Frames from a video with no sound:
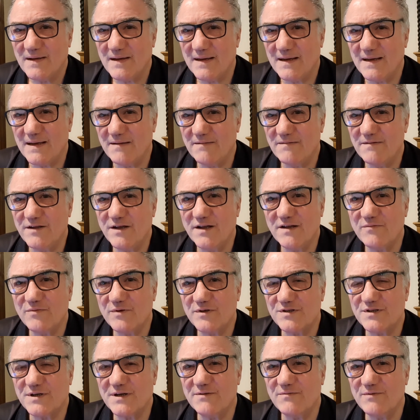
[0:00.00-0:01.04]
none of
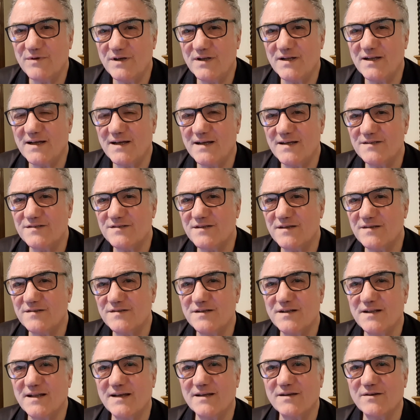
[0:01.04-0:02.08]
which I realized
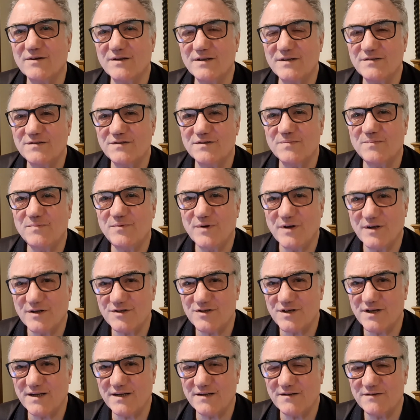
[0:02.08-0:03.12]
until I got into the
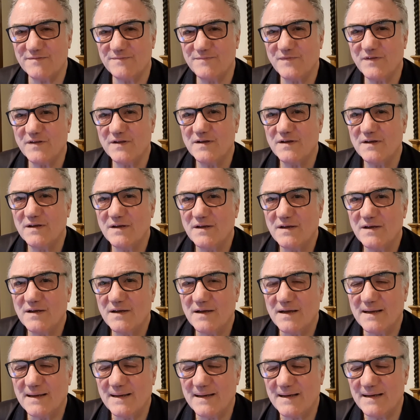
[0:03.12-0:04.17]
project,
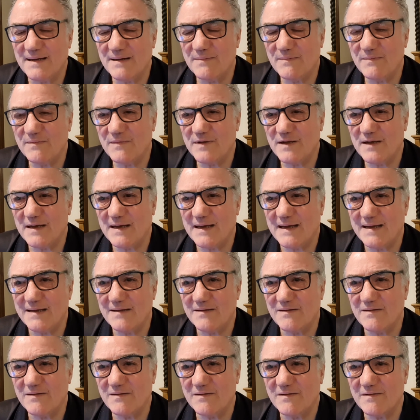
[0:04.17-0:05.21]

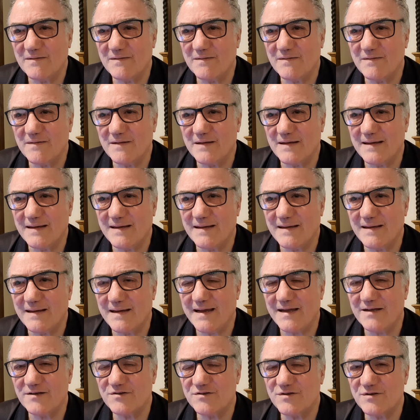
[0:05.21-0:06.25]
and
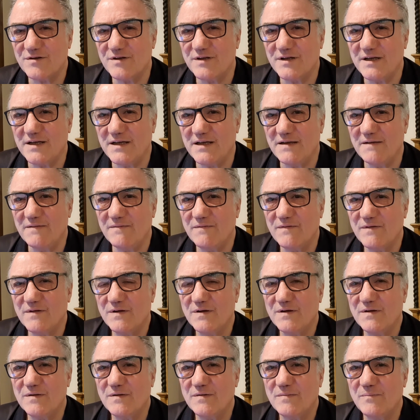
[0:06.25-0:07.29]
actually
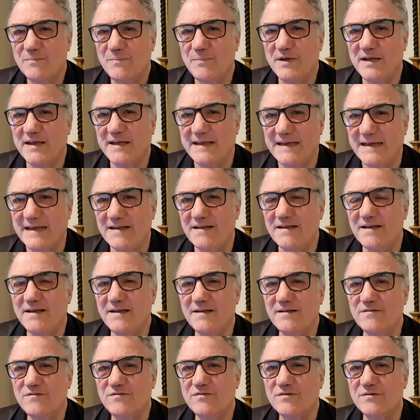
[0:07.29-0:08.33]

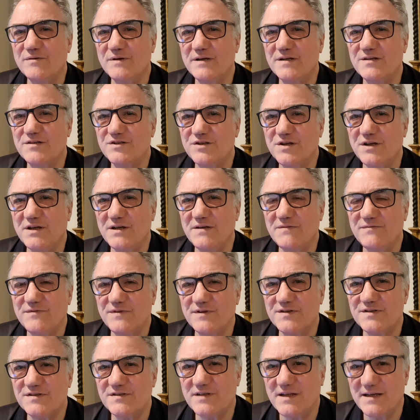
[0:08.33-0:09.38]
beginning to achieve
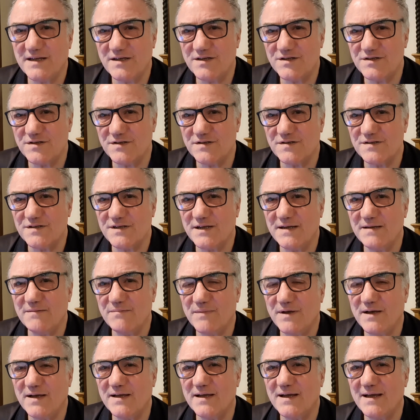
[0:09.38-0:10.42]
distinctions
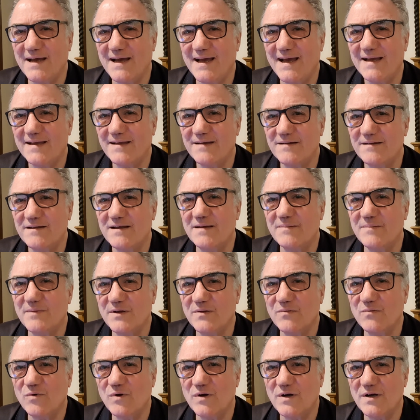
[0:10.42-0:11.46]
in my
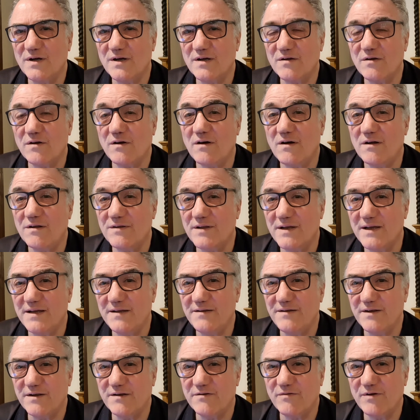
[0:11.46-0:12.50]
academic work on
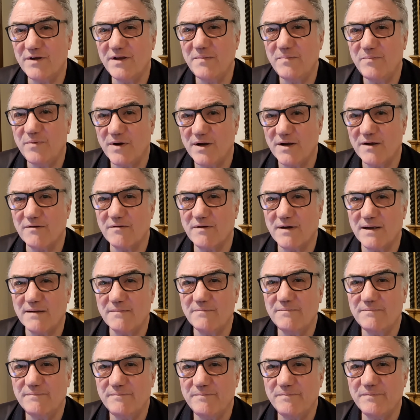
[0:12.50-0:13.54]
a degree
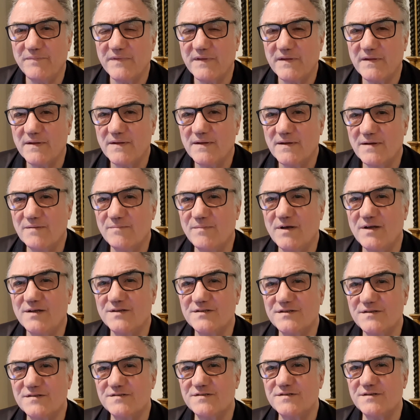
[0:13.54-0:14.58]
program, a
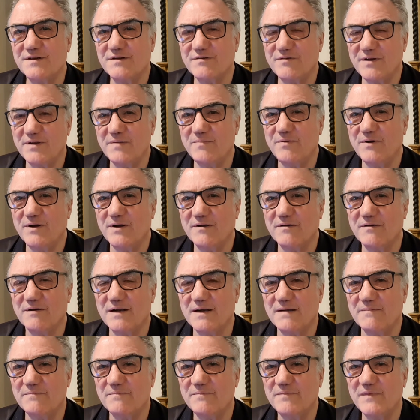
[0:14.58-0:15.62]
master's degree
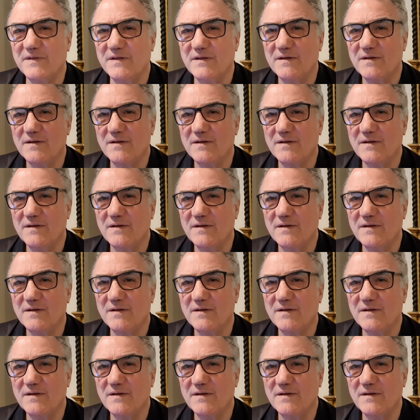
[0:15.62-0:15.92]
program,